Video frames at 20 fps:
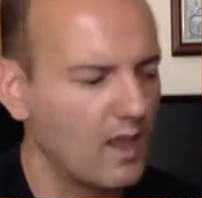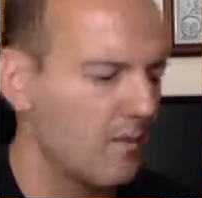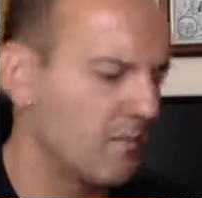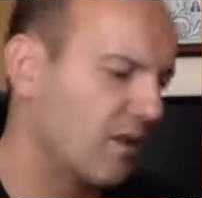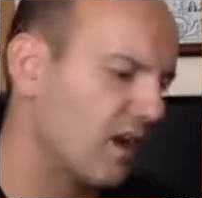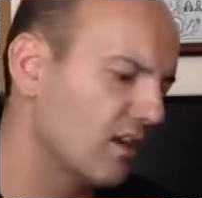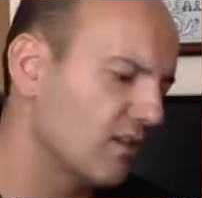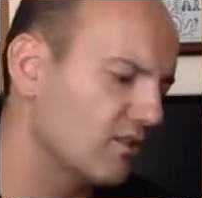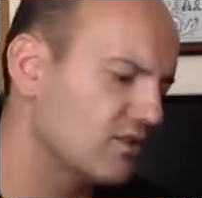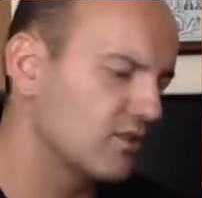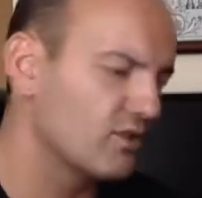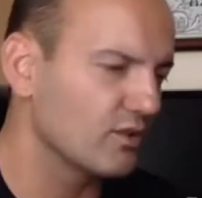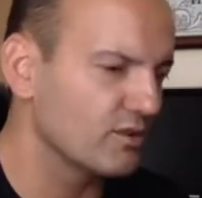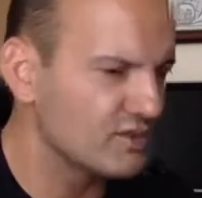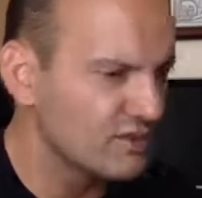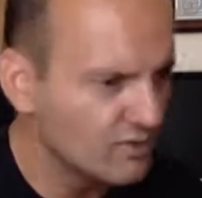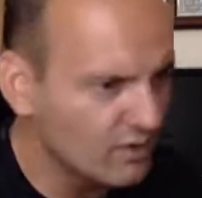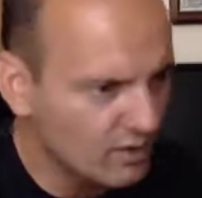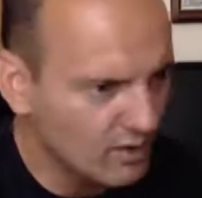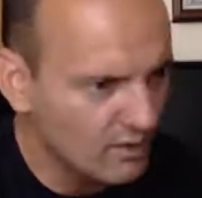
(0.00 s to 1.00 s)
But also
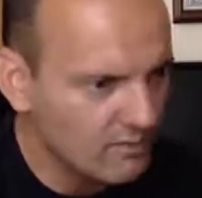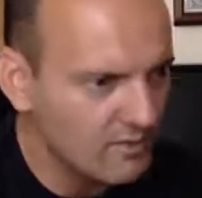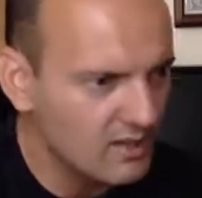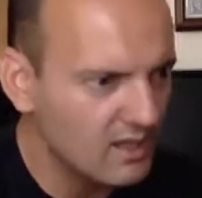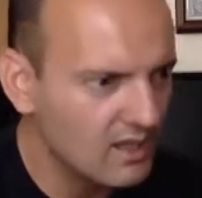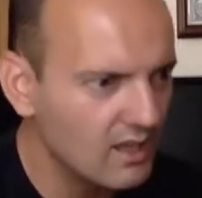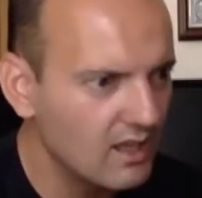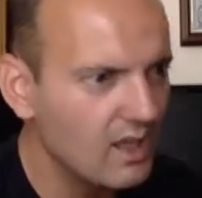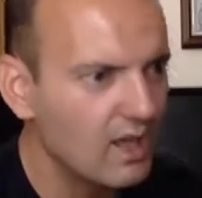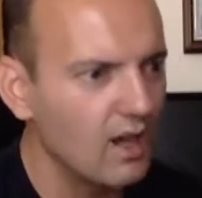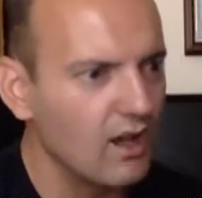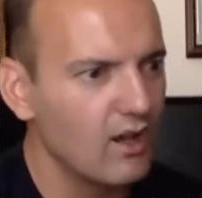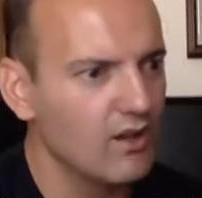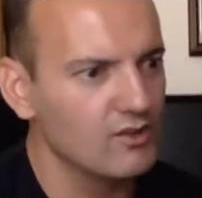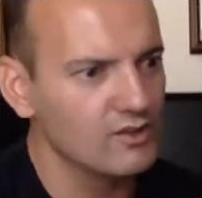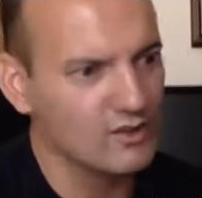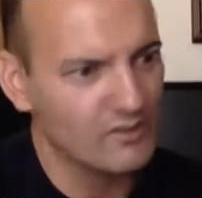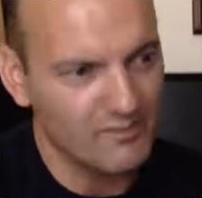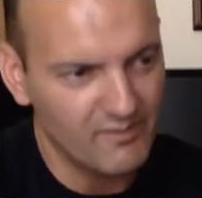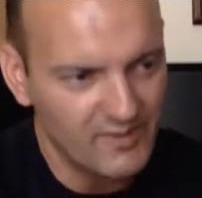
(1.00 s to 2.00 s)
astronomy,
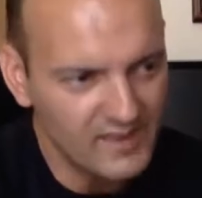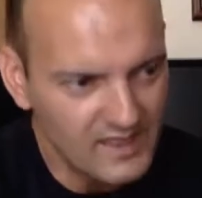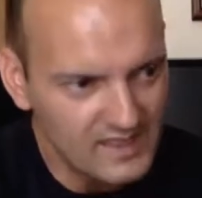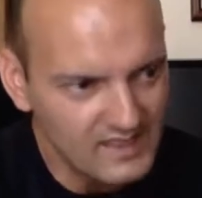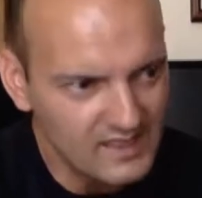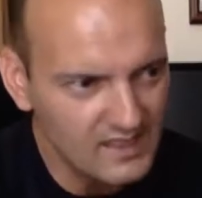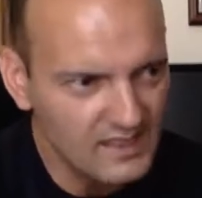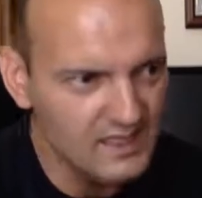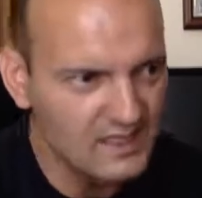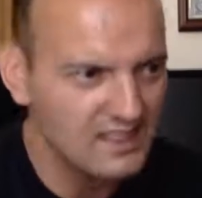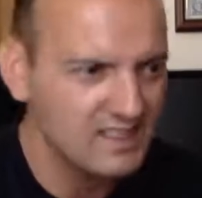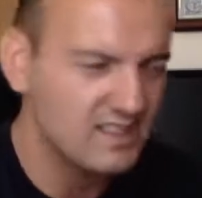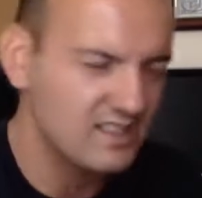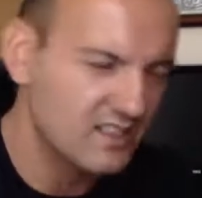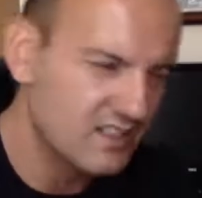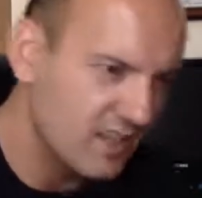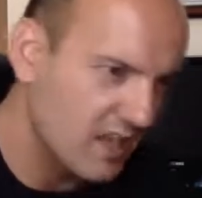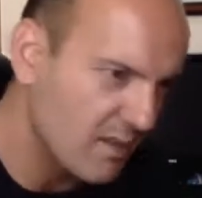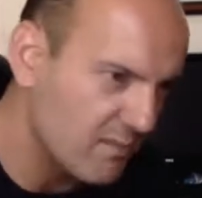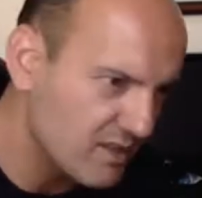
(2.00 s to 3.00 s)
also physics,
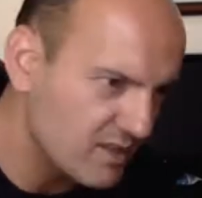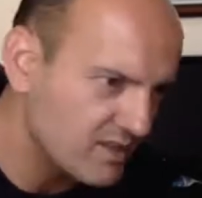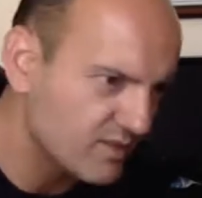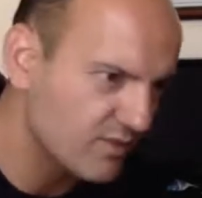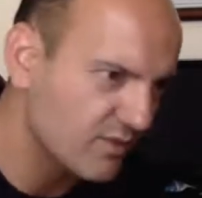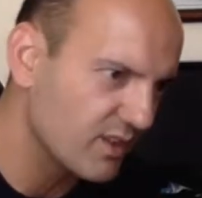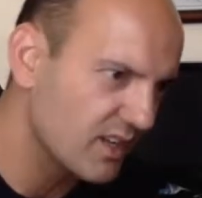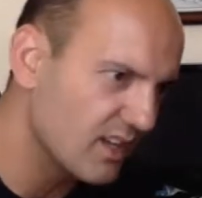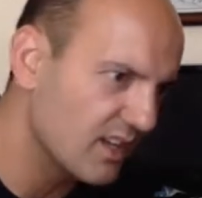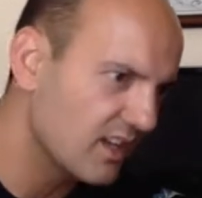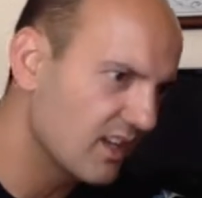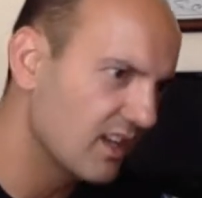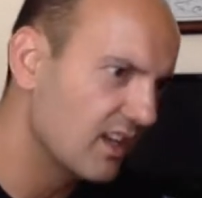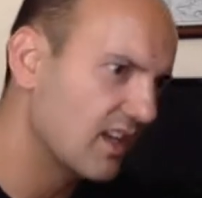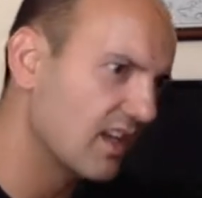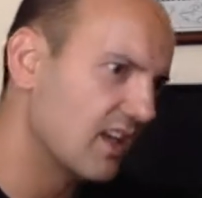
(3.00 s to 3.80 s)
chemistry,